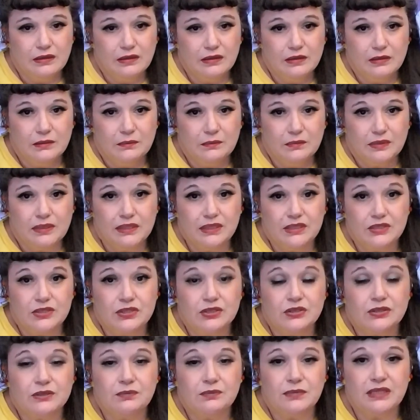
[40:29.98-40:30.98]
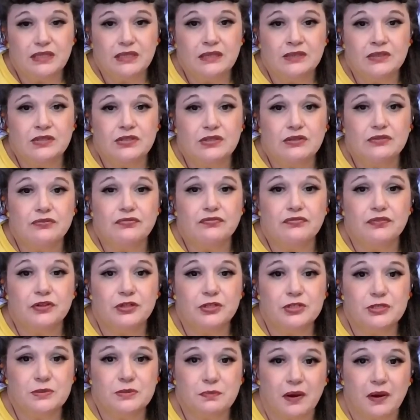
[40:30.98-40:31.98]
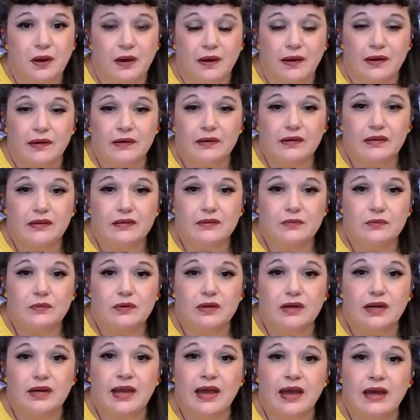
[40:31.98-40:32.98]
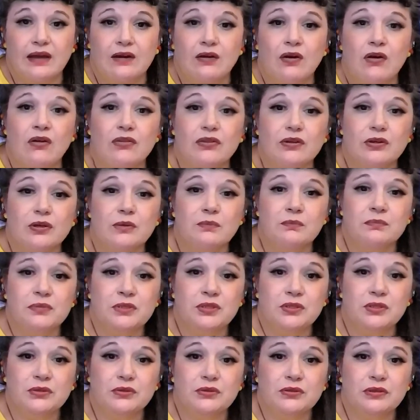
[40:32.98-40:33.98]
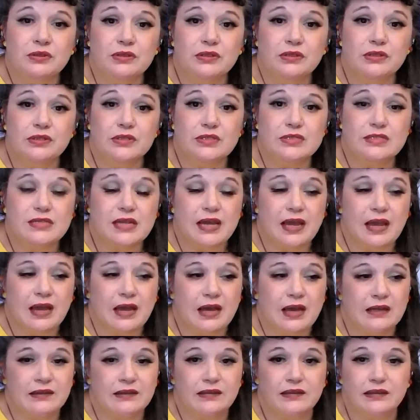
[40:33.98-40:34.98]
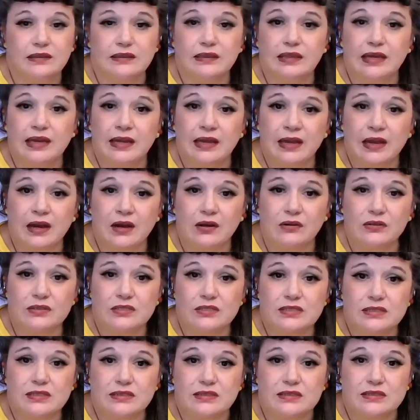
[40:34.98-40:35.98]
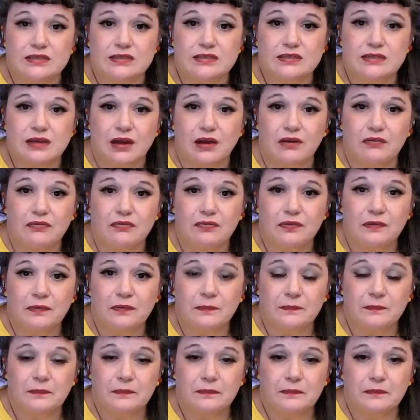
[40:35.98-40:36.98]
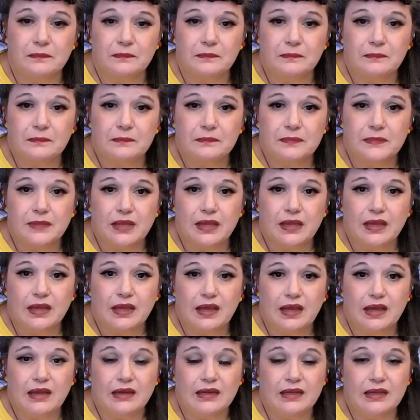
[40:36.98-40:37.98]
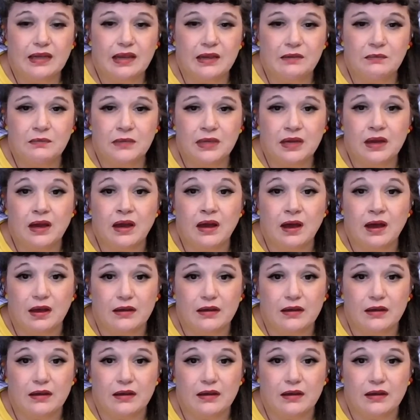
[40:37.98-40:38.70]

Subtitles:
But he took me into the first part where it had all the computers and the layouts and stuff. And he gave me a hug.